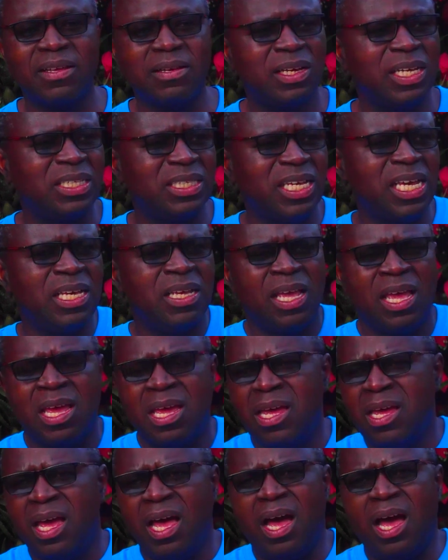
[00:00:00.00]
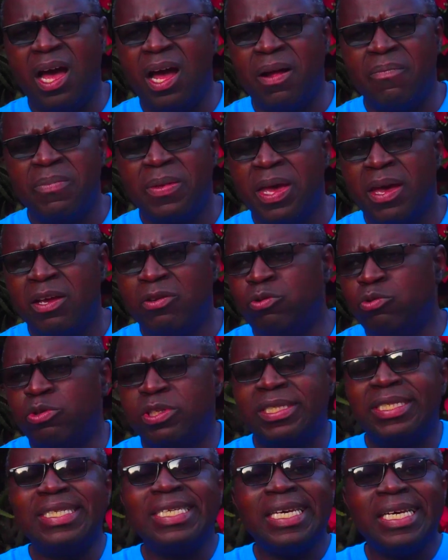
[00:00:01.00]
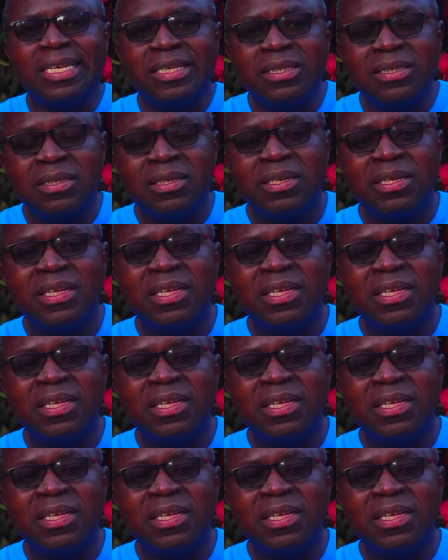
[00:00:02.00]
and say, uh, you steal,